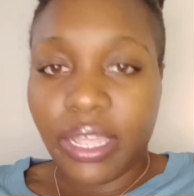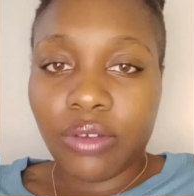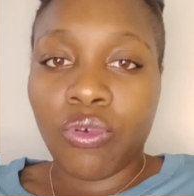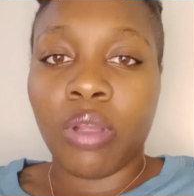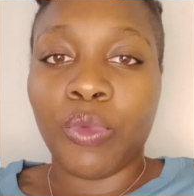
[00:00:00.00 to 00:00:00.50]

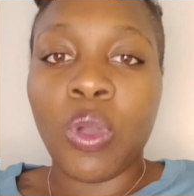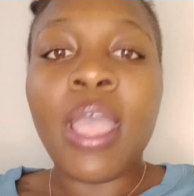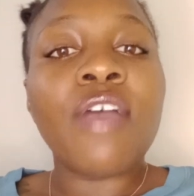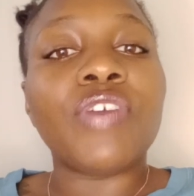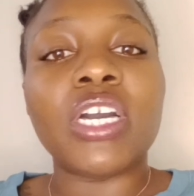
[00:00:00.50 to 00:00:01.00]
normal
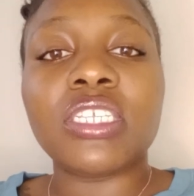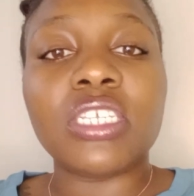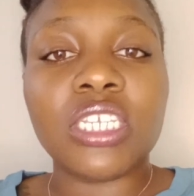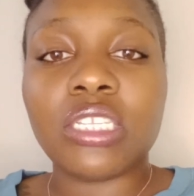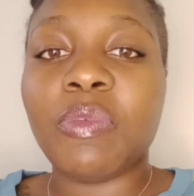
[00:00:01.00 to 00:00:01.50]
for us
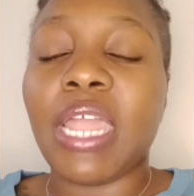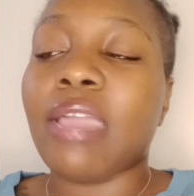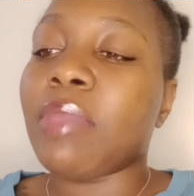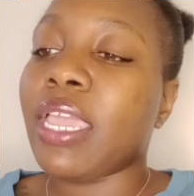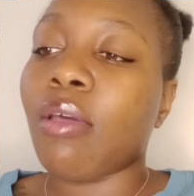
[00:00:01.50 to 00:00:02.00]
to just be
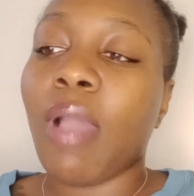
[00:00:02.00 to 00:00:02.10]
like, man,